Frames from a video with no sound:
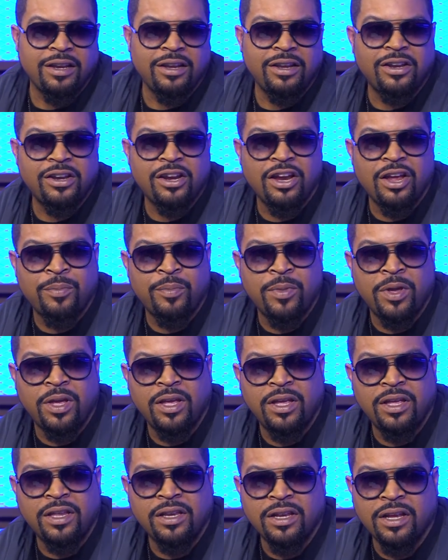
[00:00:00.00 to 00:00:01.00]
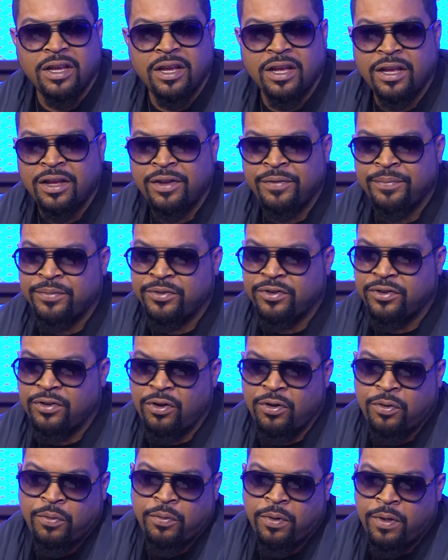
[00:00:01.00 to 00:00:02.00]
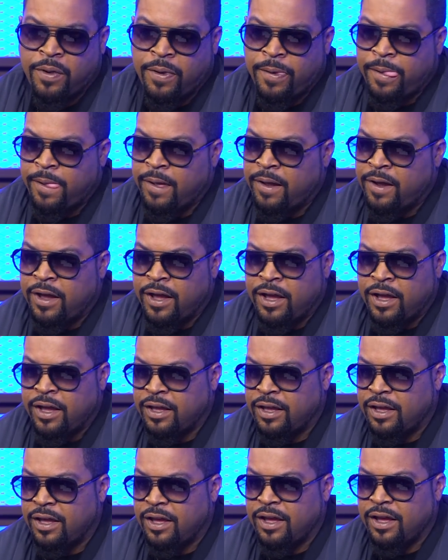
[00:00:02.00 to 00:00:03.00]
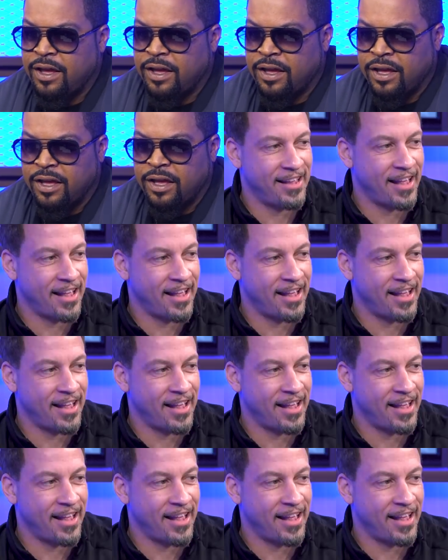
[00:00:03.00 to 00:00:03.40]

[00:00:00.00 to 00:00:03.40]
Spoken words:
You know what I mean? So, yeah.